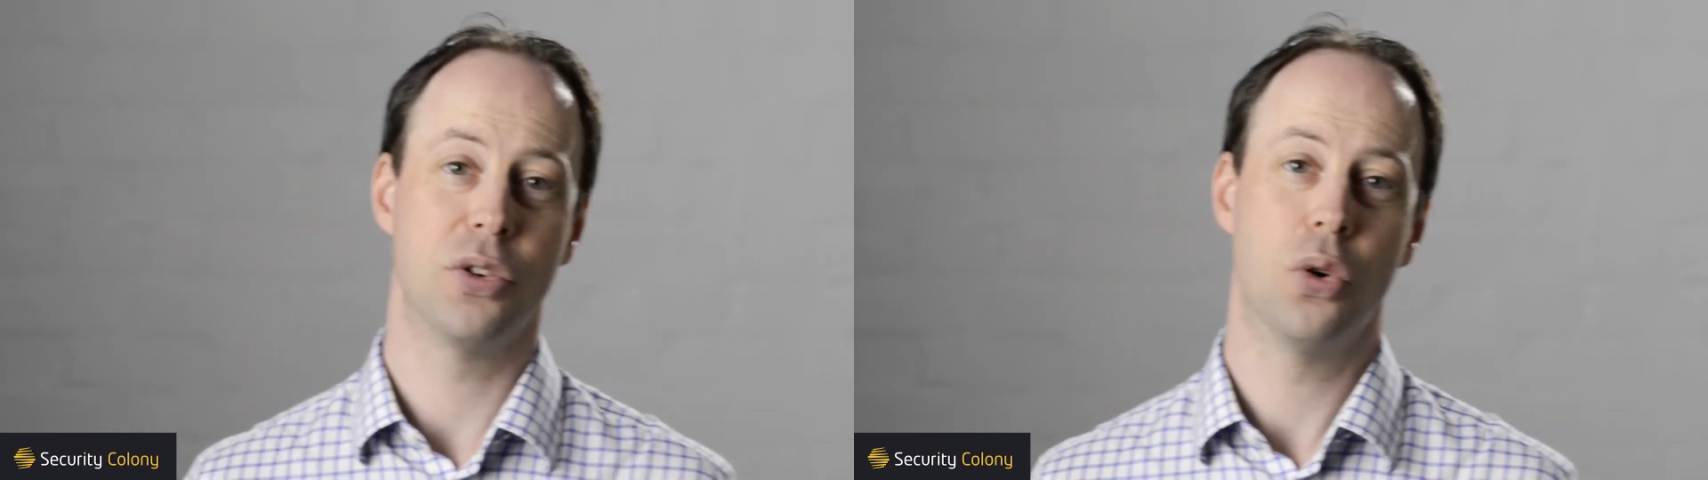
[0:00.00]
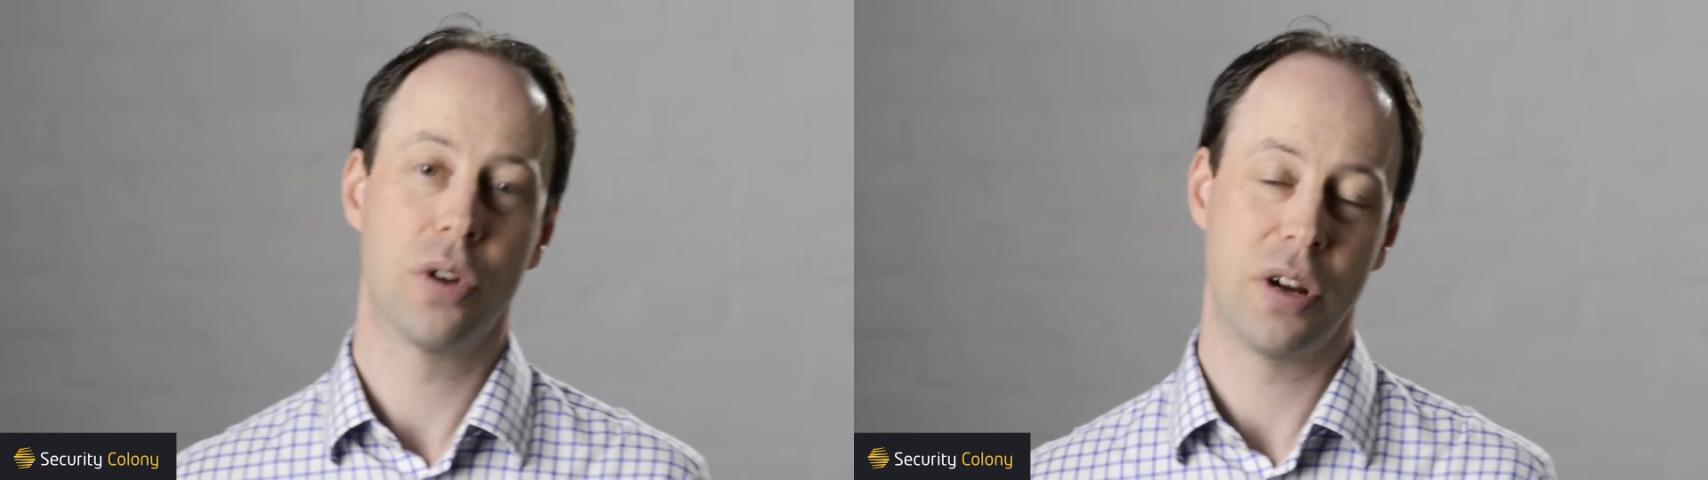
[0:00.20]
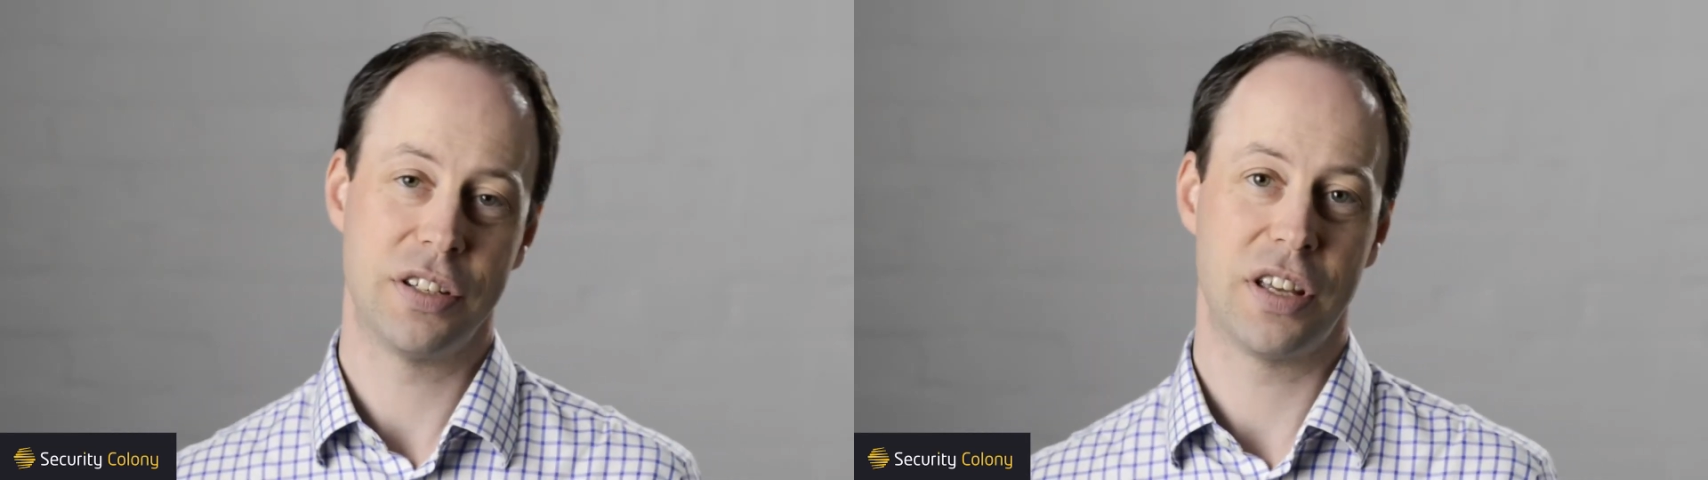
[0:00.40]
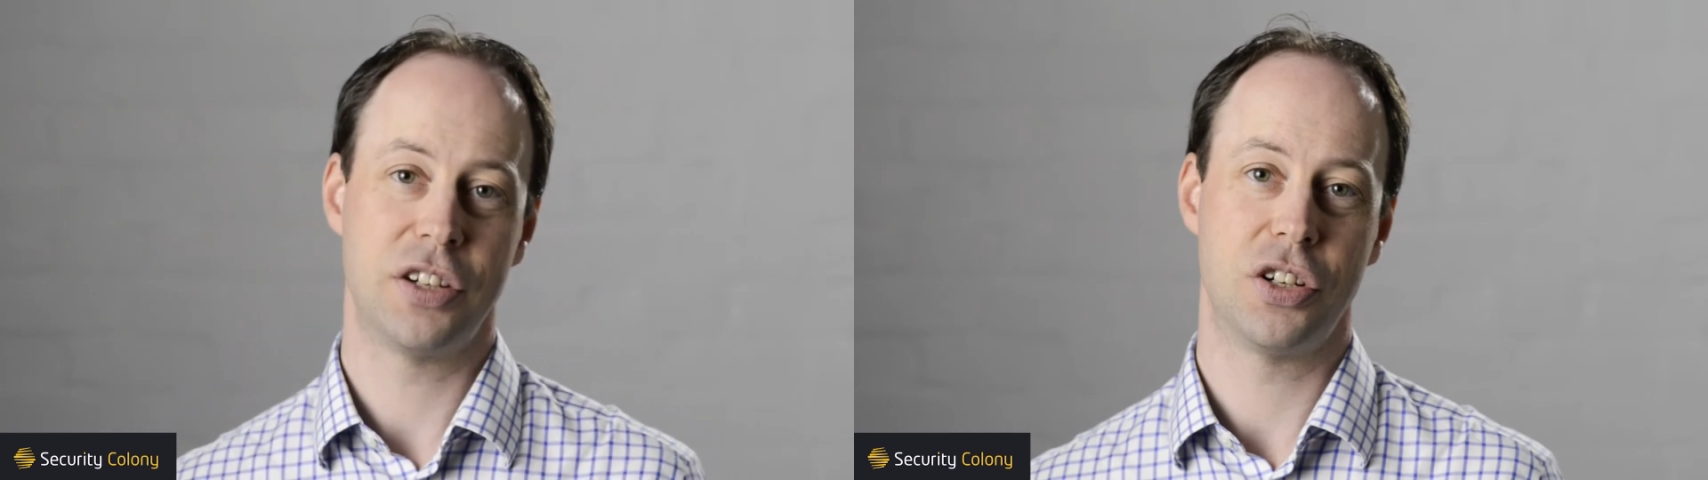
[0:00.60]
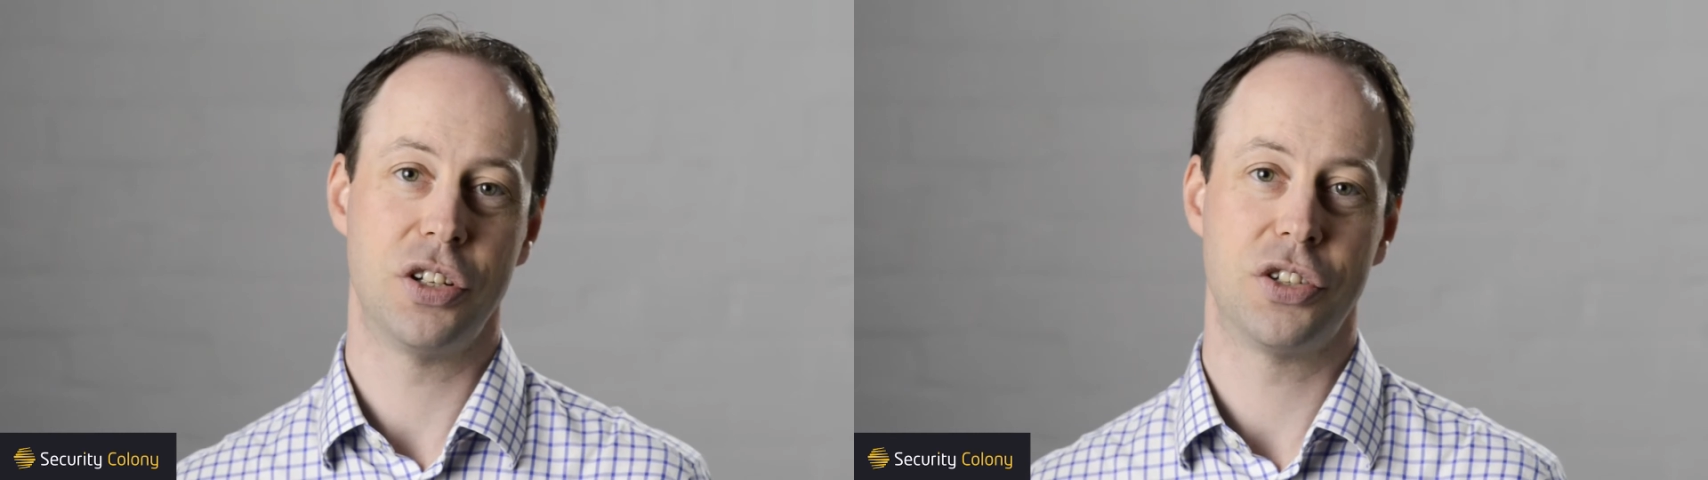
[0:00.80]

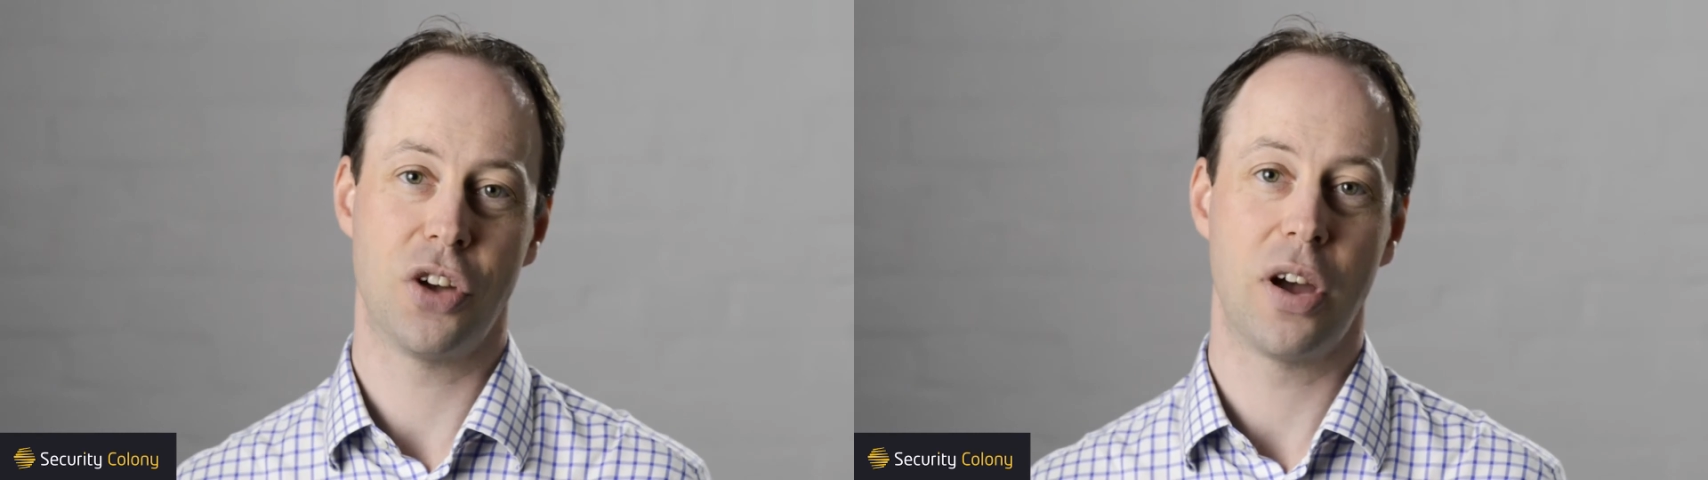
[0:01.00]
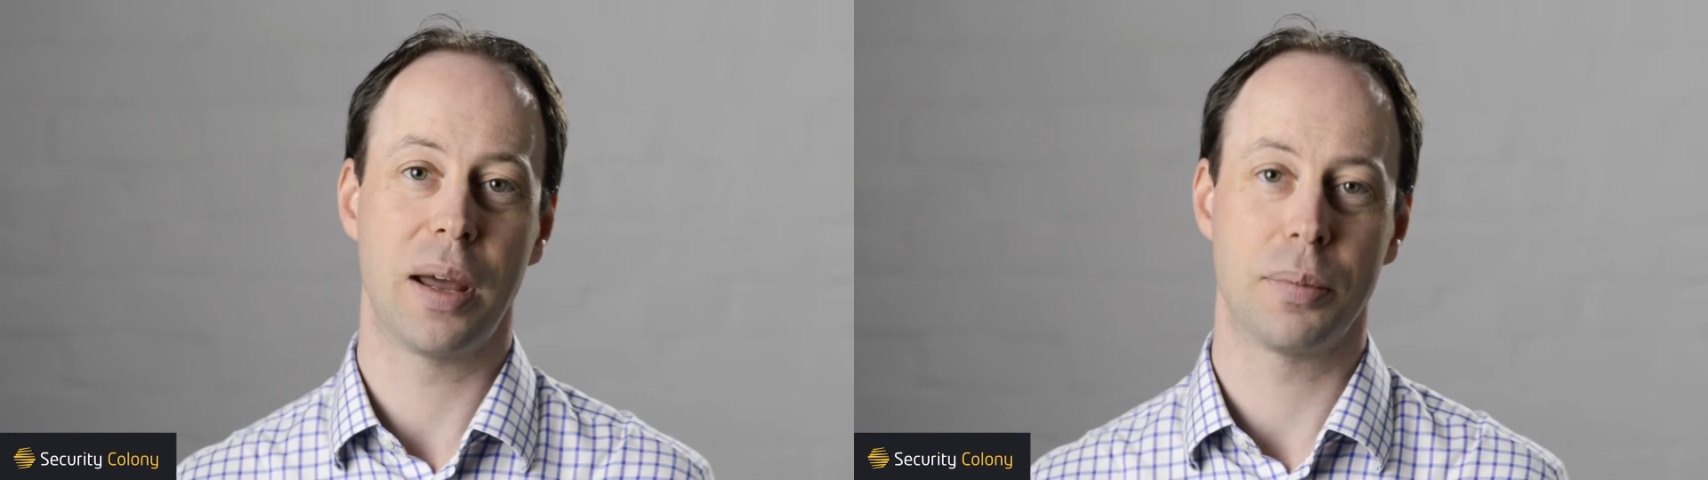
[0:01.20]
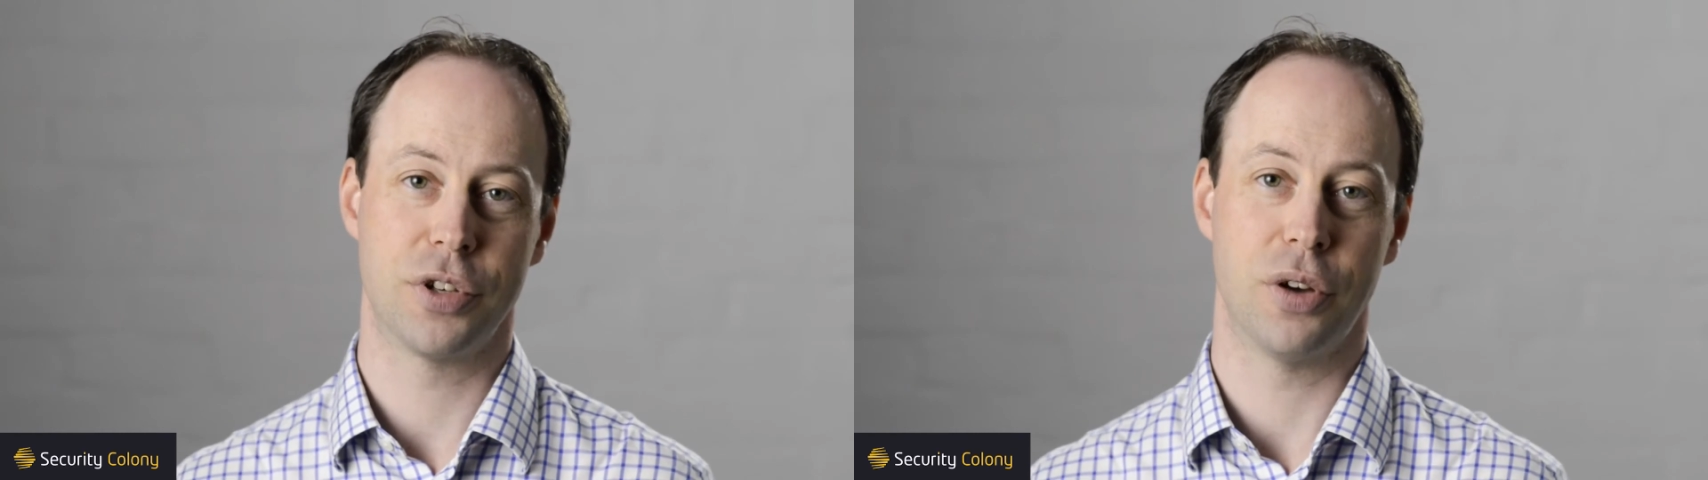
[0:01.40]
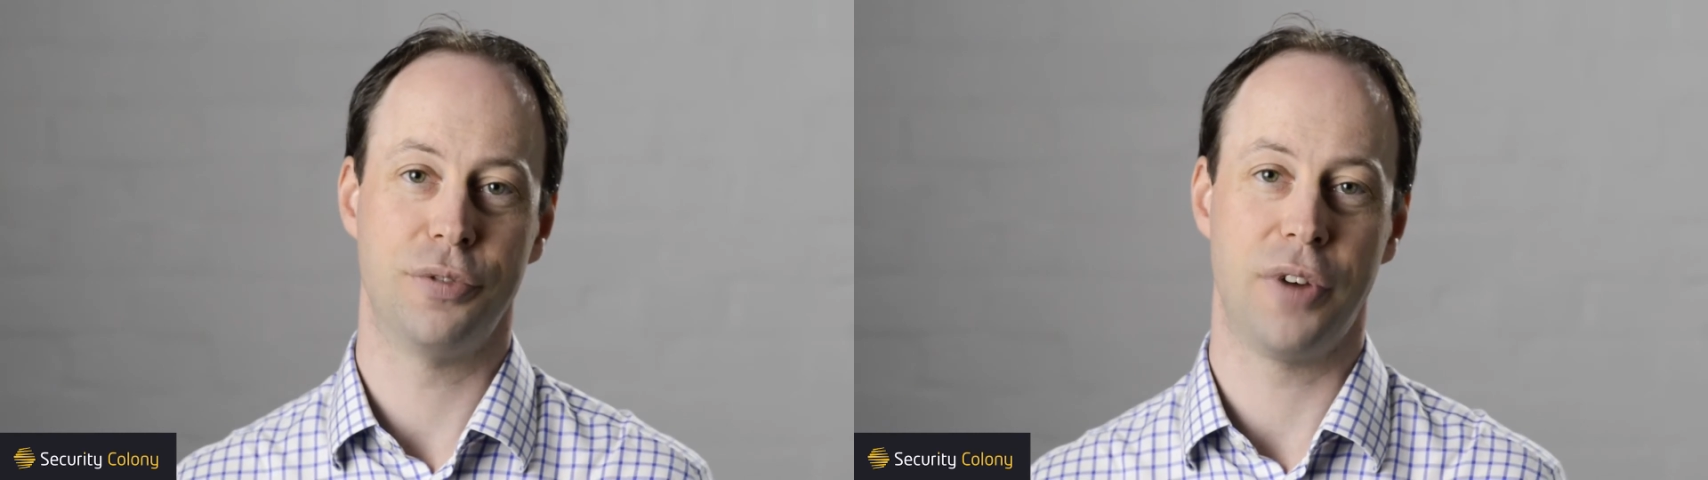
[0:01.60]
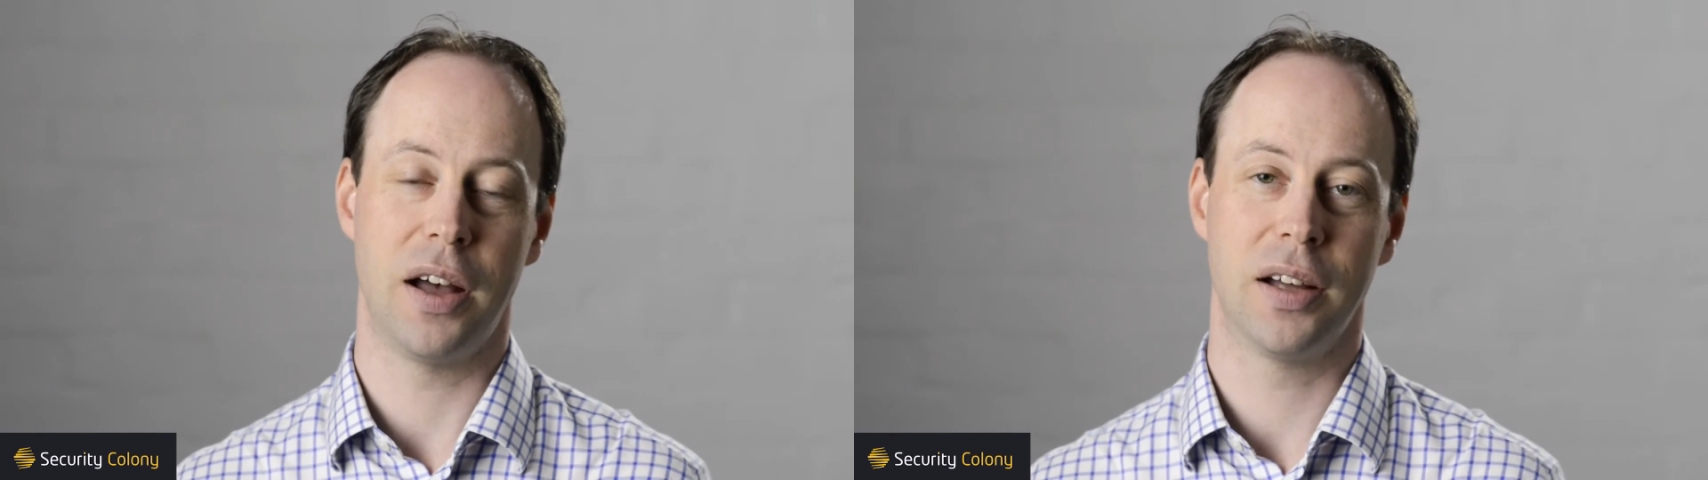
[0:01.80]
organizations sign up so
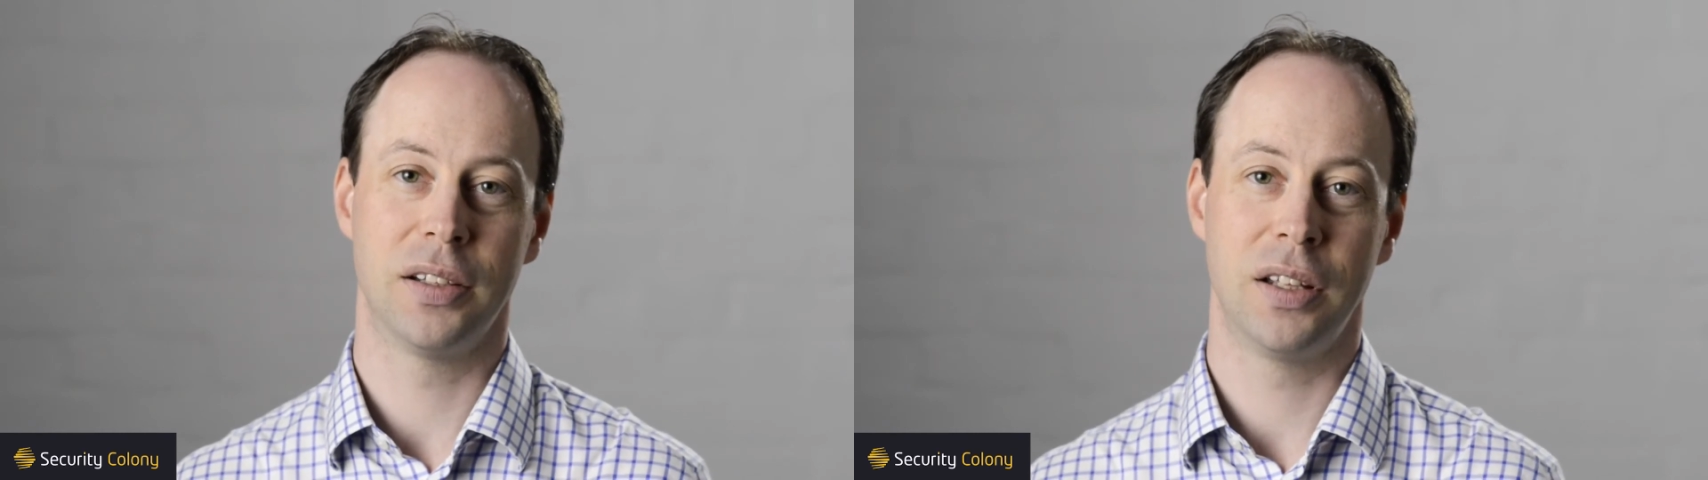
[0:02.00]
far.